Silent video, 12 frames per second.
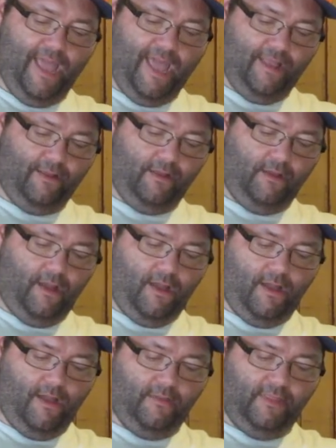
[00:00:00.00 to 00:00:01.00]
hat
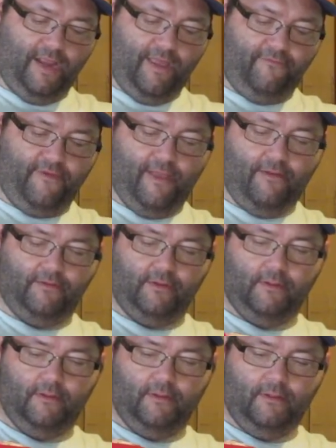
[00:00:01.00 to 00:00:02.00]
that I found,
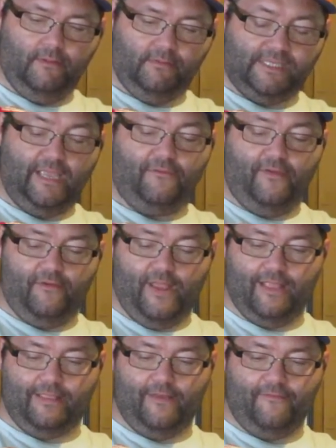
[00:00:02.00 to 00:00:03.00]
second favorite
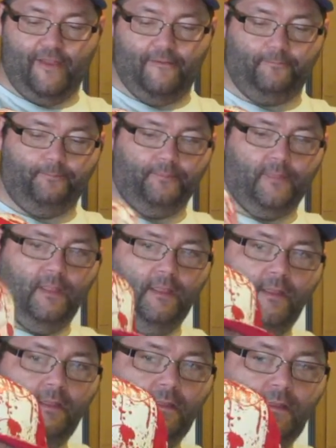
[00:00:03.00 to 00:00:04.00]
hat that I found,
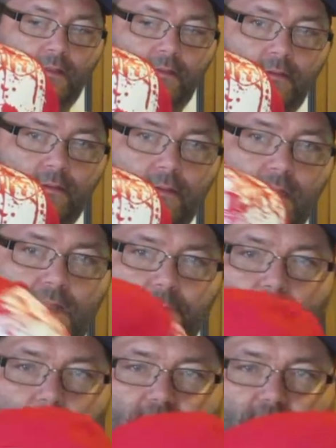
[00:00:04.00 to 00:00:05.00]
and I
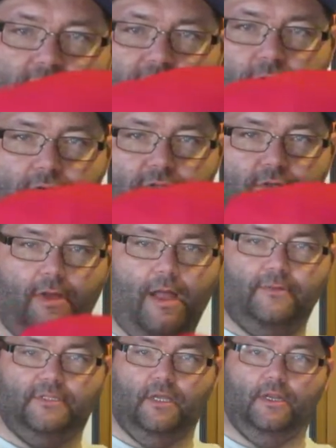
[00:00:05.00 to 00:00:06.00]
probably just showed you. I
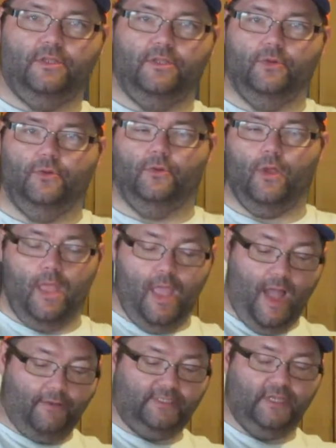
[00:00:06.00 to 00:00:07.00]
was gonna do
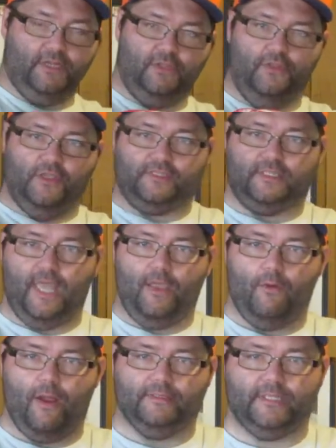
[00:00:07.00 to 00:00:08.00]
this
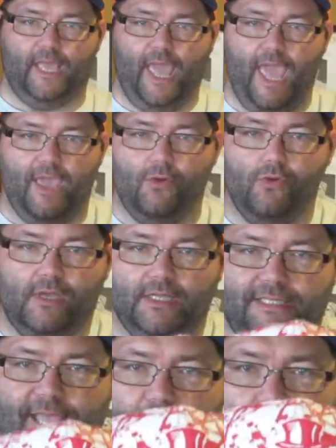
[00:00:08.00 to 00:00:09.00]
thing where I was like, hey, who
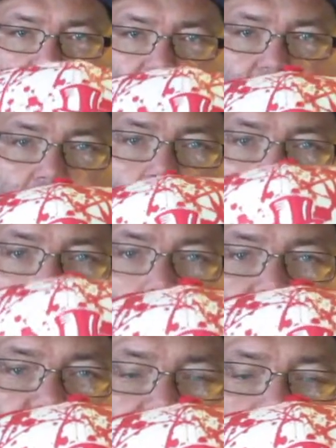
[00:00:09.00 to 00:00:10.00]
can tell me
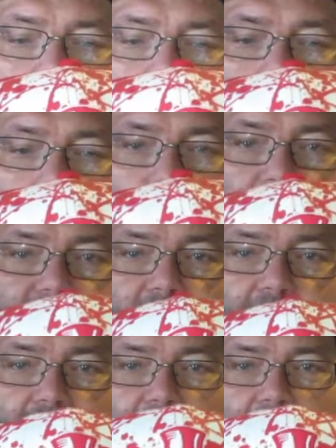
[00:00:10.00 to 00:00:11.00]
what that logo is
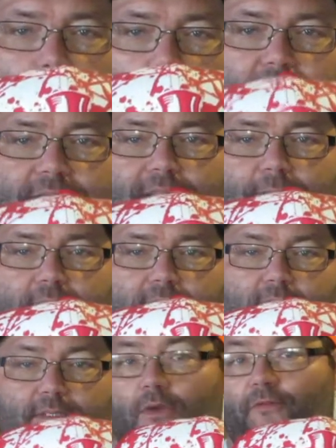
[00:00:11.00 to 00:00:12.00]
on that hat? What team is
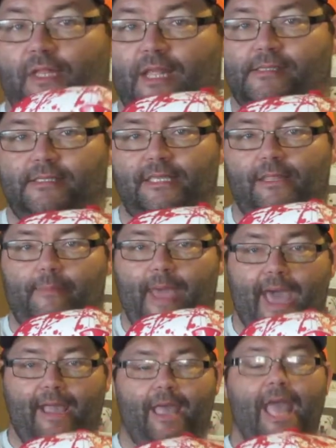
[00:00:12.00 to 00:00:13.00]
it? So if you didn't see the
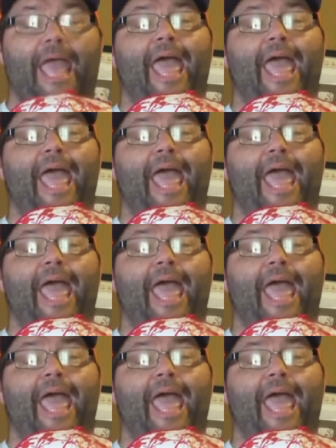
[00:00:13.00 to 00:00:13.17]
back,